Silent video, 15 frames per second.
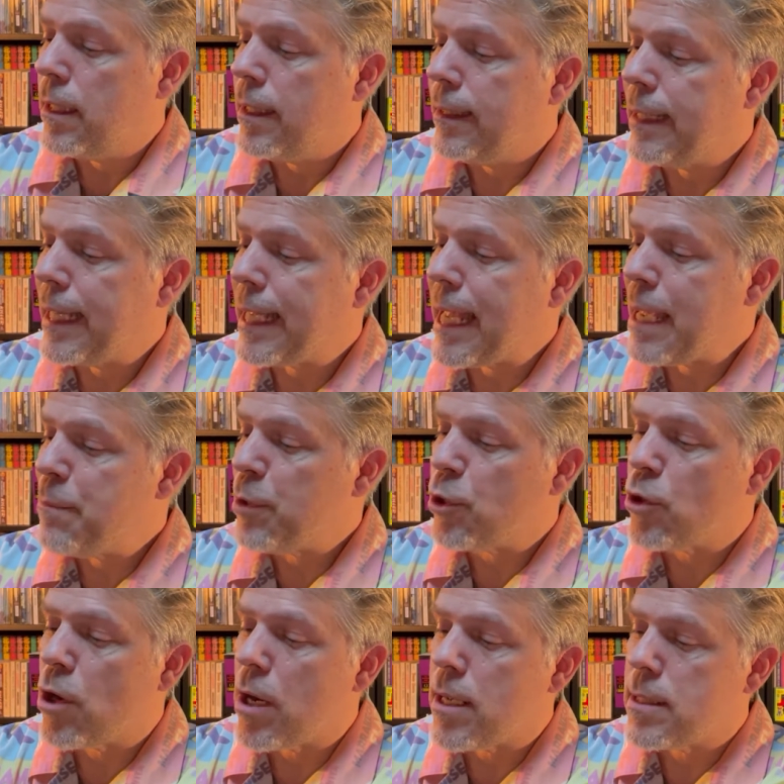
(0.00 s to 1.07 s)
they came
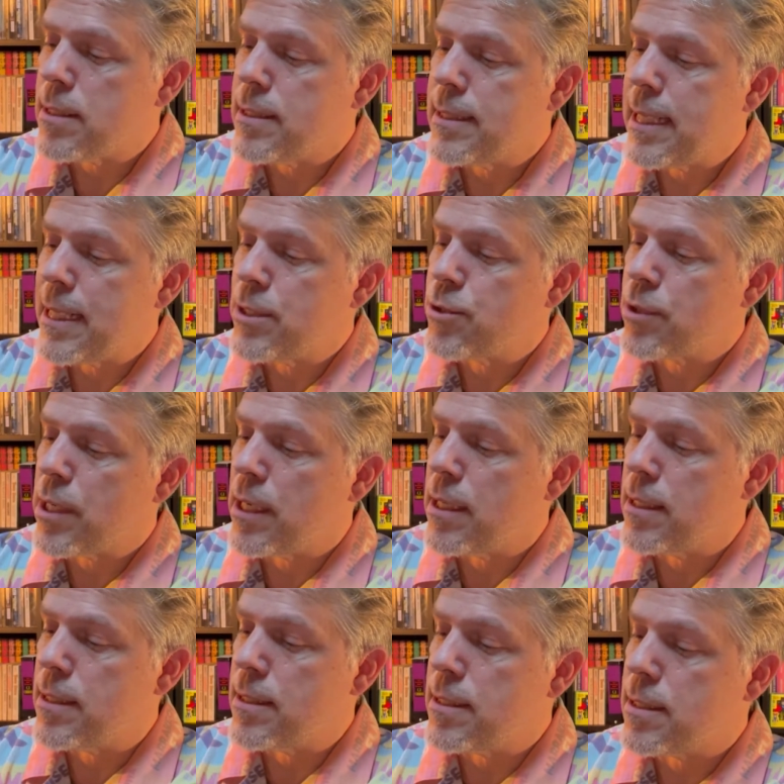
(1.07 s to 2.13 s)
across
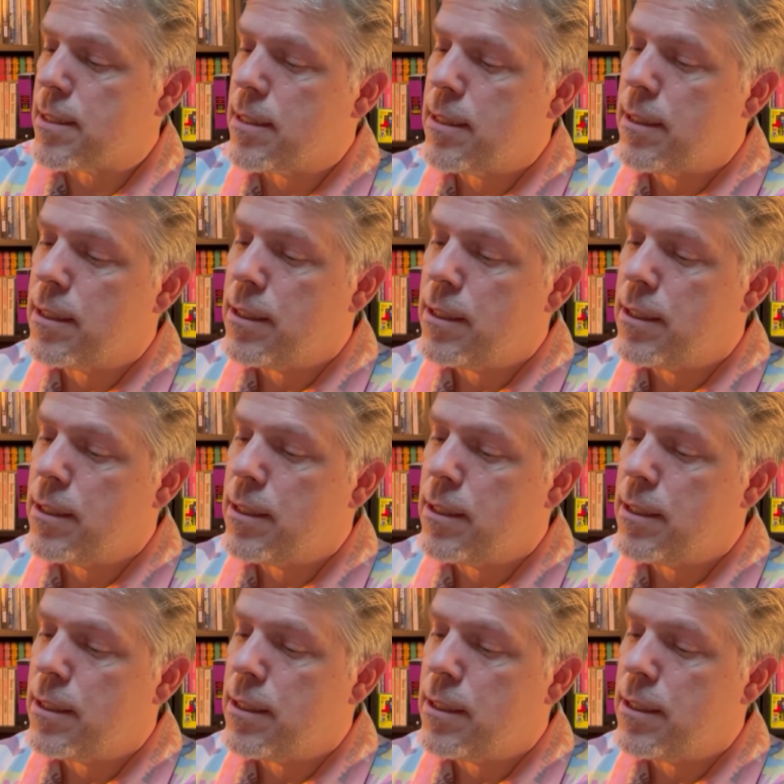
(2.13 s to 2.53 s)
Tezuka's